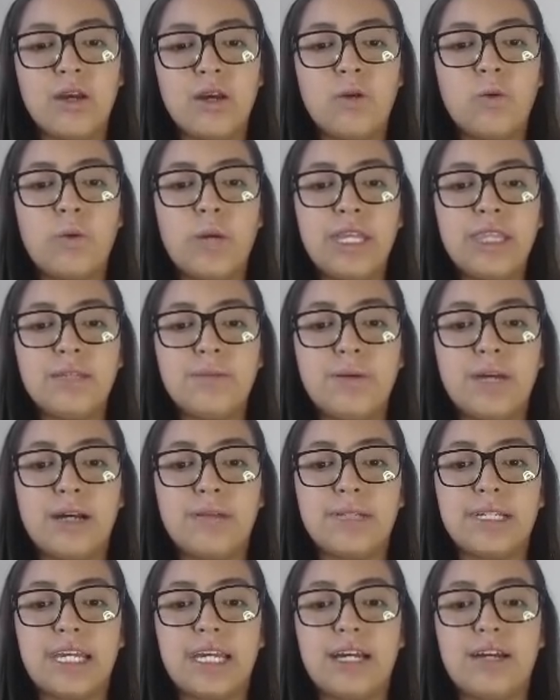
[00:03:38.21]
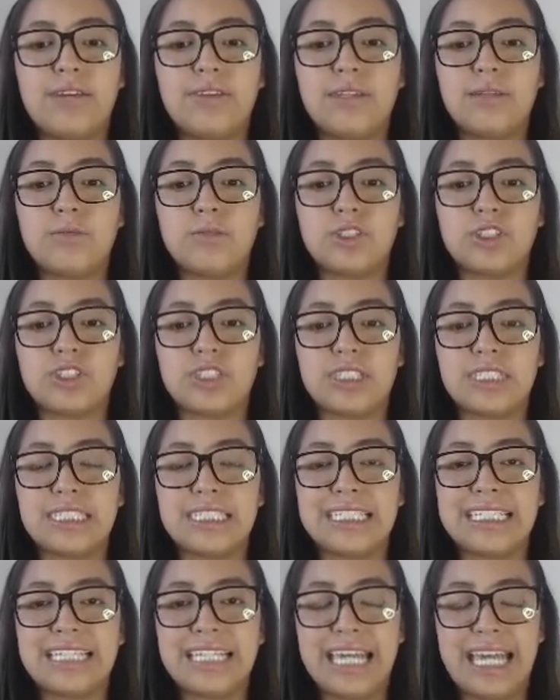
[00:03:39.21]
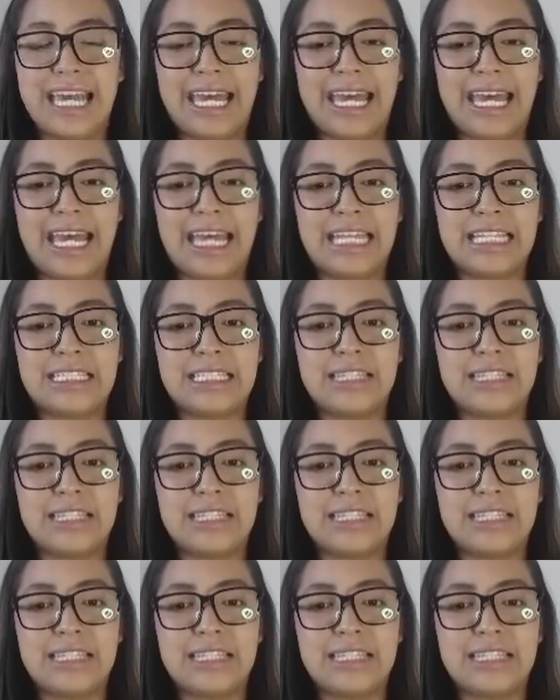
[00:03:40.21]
when the public health emergency ends.